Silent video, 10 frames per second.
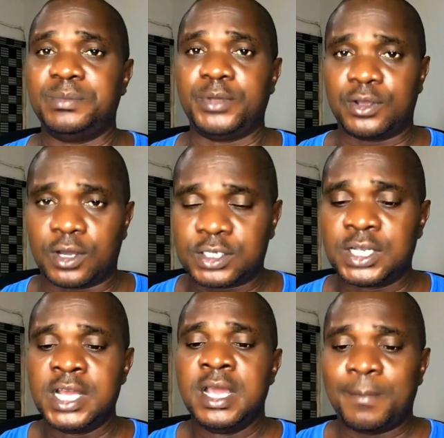Because
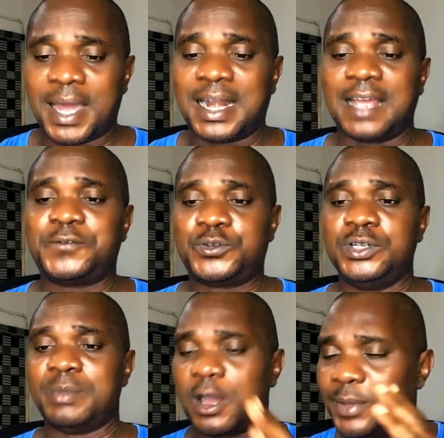my live
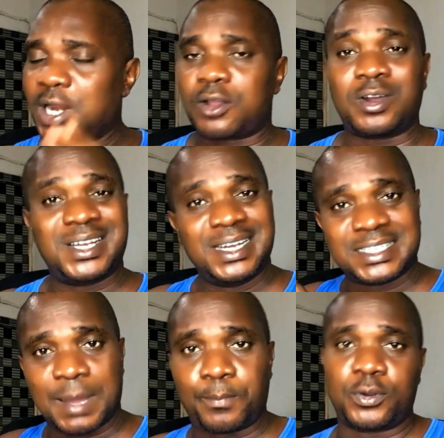stream, I'll be recording it
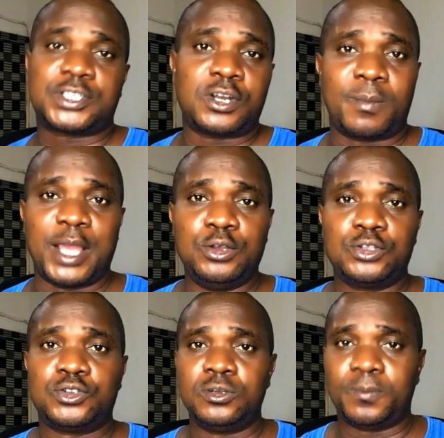and posting on my
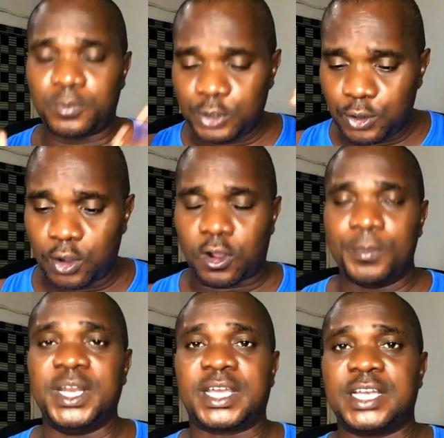YouTube, the whole
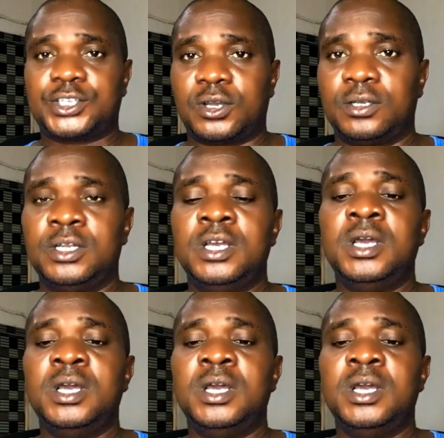communication.